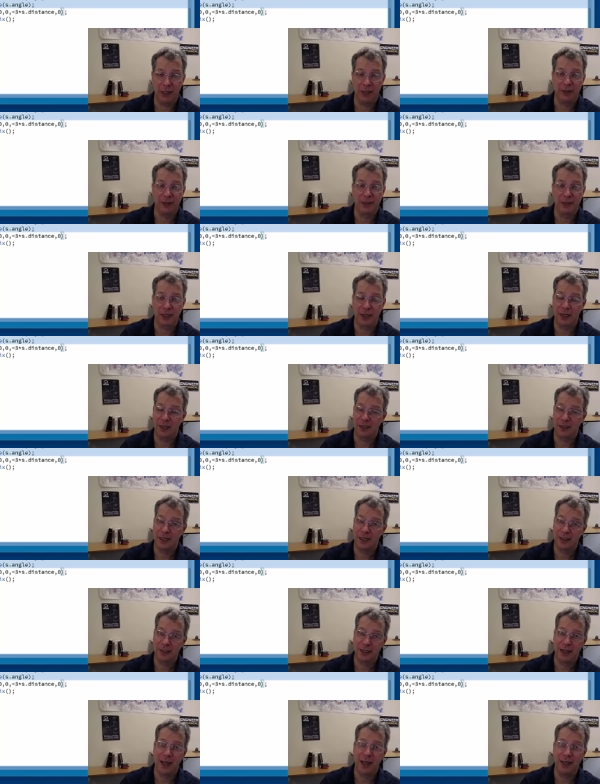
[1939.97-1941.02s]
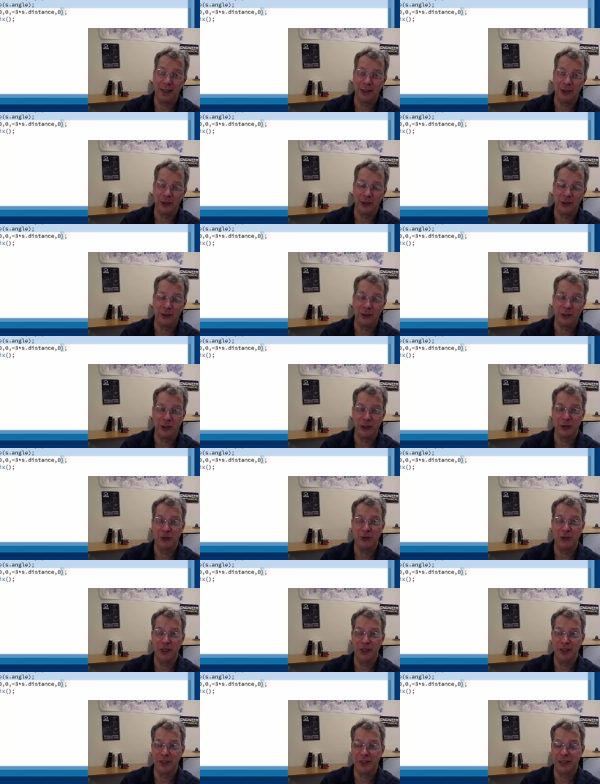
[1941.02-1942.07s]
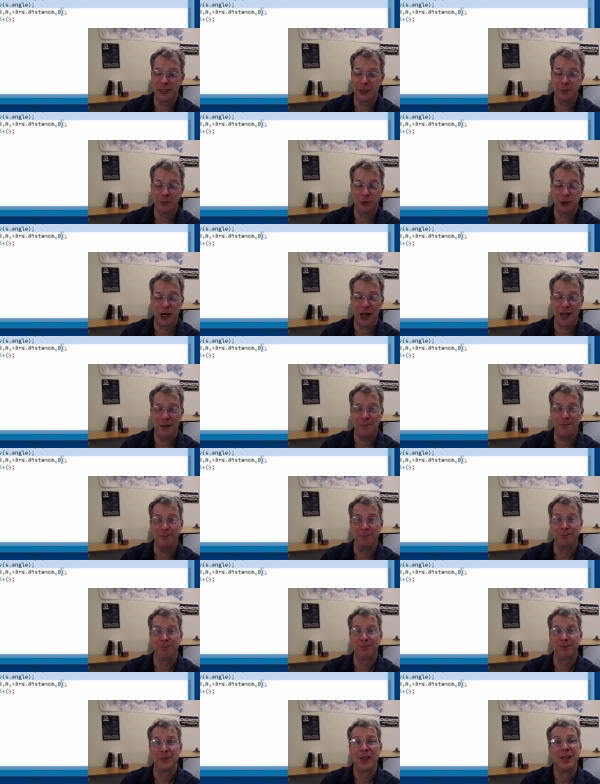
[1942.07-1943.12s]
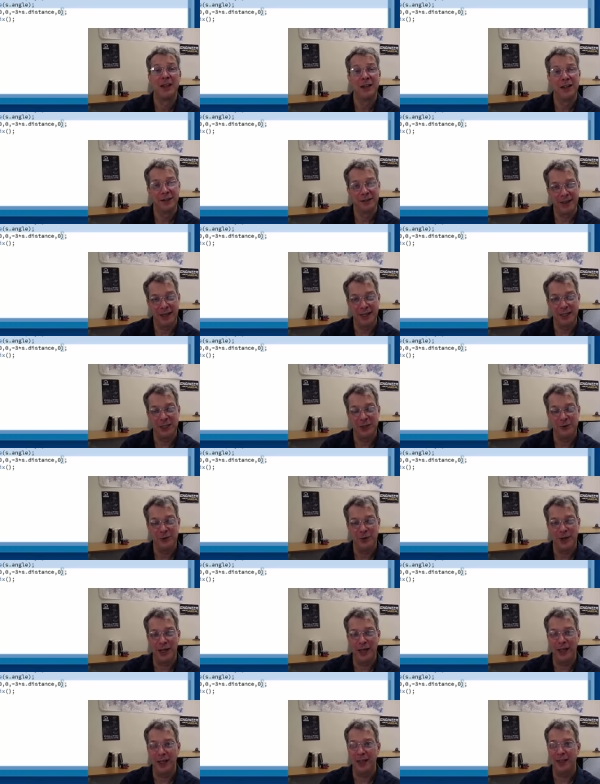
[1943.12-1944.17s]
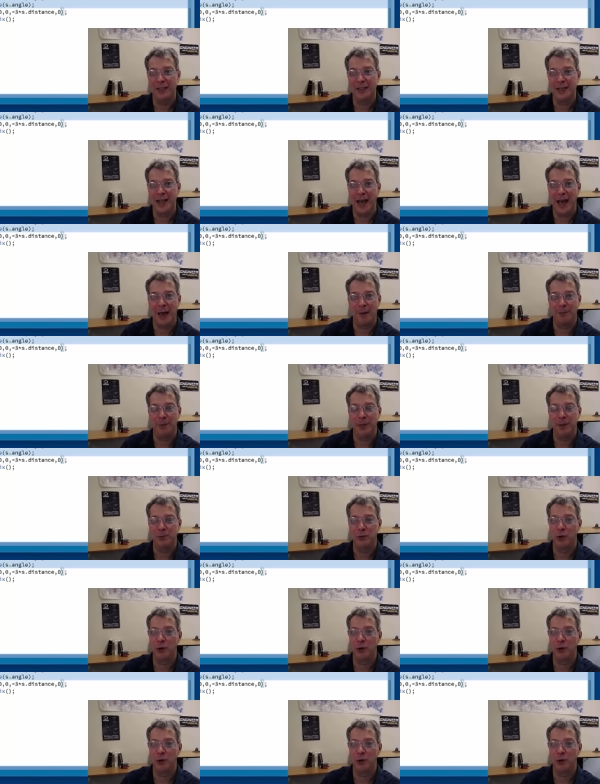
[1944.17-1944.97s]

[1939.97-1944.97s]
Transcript: like this content, I encourage you to subscribe. Thank you and happy